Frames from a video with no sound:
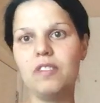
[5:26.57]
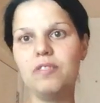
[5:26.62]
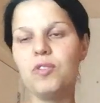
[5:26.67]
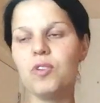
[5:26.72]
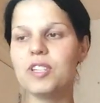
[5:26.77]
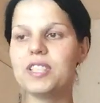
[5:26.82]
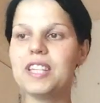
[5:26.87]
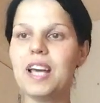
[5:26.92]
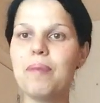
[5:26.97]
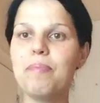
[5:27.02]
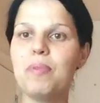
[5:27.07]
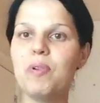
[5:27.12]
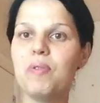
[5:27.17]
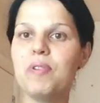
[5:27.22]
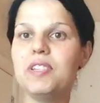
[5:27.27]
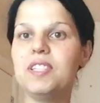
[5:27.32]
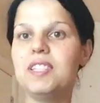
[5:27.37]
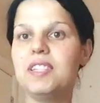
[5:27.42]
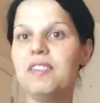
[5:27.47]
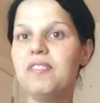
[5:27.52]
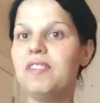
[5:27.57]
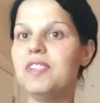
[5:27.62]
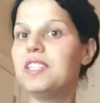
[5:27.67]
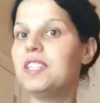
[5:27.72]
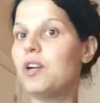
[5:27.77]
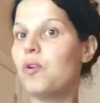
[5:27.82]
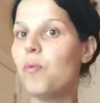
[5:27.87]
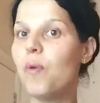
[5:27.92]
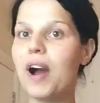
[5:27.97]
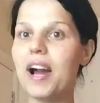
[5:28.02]
for example, if
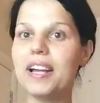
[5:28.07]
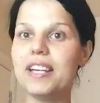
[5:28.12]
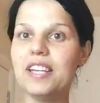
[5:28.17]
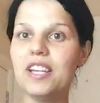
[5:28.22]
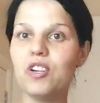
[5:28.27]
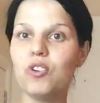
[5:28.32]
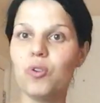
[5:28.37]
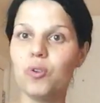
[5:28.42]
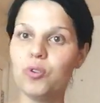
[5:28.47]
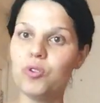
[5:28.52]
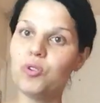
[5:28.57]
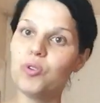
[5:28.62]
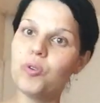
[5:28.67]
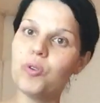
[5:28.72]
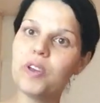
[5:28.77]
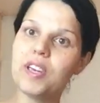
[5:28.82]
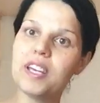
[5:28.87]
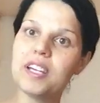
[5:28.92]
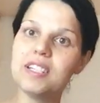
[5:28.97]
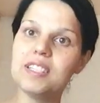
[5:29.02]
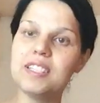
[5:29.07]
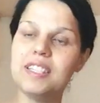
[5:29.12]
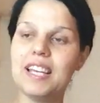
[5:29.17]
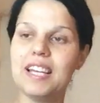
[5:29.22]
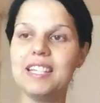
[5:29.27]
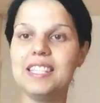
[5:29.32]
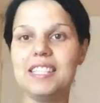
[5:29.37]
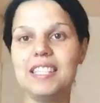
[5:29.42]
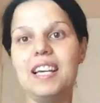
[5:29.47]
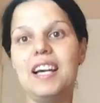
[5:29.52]
it's a 1 year or 2 years,
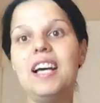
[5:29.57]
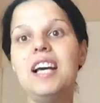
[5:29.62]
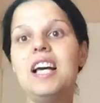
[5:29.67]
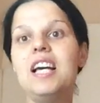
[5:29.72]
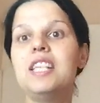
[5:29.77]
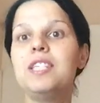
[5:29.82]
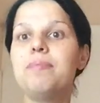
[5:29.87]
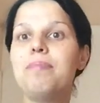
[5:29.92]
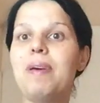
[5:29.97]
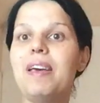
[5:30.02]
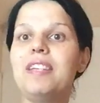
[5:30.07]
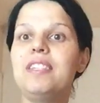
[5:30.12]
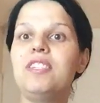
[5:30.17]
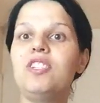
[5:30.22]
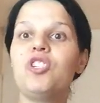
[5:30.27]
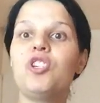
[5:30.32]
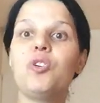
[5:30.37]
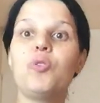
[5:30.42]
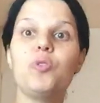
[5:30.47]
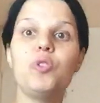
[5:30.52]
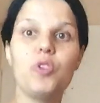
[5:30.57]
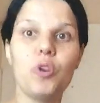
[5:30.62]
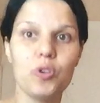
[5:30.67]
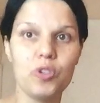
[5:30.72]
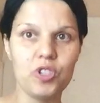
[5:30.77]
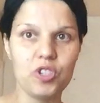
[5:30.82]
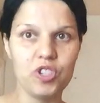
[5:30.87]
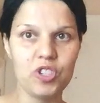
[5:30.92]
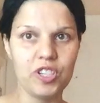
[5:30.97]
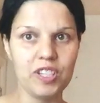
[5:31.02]
there is a special
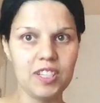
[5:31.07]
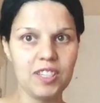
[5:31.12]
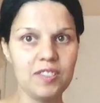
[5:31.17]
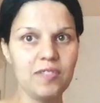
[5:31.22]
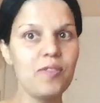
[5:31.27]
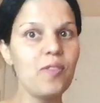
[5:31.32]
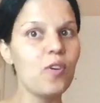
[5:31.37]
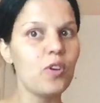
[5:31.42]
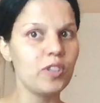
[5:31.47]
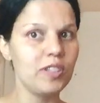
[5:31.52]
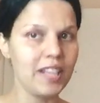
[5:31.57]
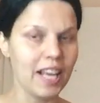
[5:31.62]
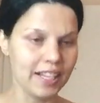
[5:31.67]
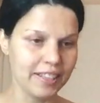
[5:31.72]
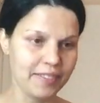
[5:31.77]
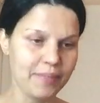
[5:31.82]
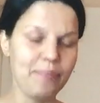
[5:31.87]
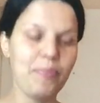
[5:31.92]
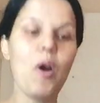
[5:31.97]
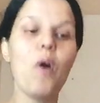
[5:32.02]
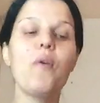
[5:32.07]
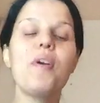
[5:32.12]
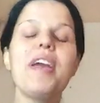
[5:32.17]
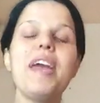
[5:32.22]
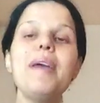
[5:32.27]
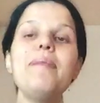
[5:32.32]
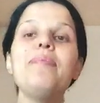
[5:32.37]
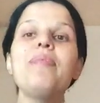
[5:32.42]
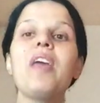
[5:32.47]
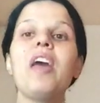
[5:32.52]
dosages for that.
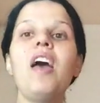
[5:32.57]
Okay.